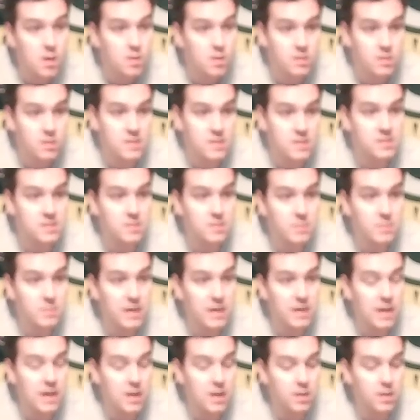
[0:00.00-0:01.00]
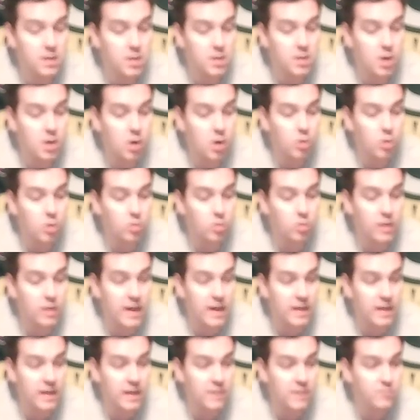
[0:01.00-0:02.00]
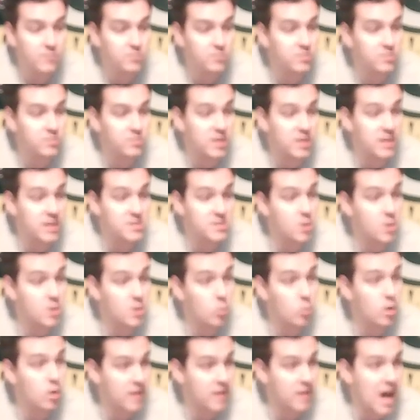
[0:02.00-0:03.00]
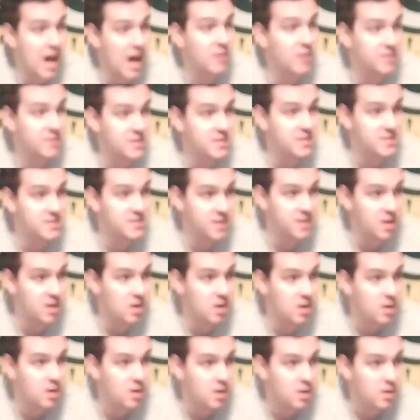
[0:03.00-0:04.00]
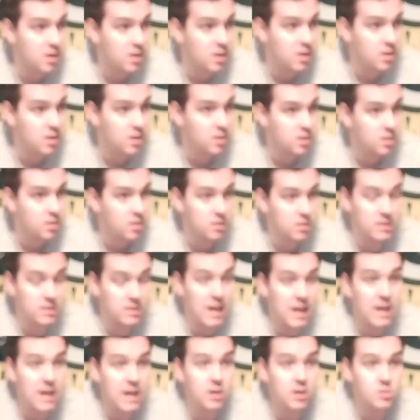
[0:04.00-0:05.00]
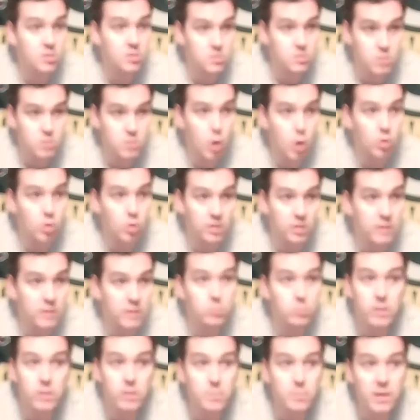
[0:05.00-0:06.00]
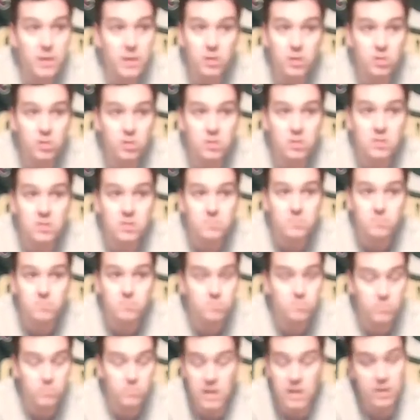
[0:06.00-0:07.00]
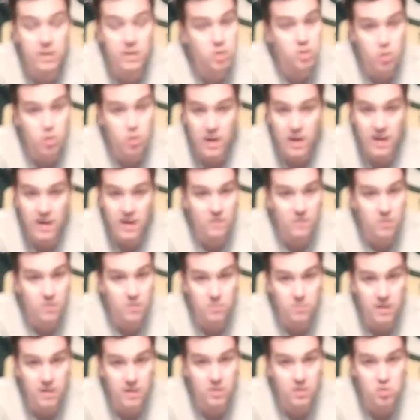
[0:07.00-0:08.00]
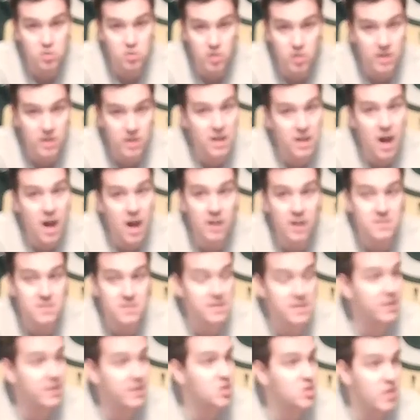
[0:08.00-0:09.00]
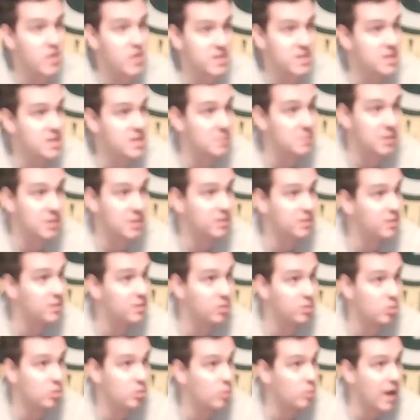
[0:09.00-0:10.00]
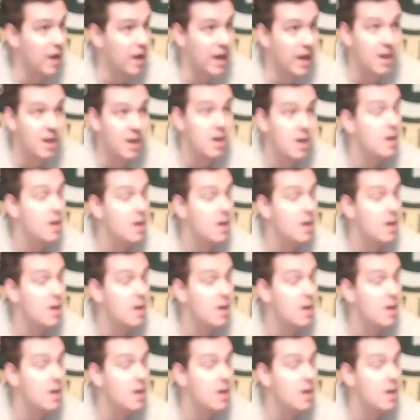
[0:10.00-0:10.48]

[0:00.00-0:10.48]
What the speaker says: it, if things don't work out this year, they could totally rebuild. They could trade Giannis. They could trade Damian Lillard away.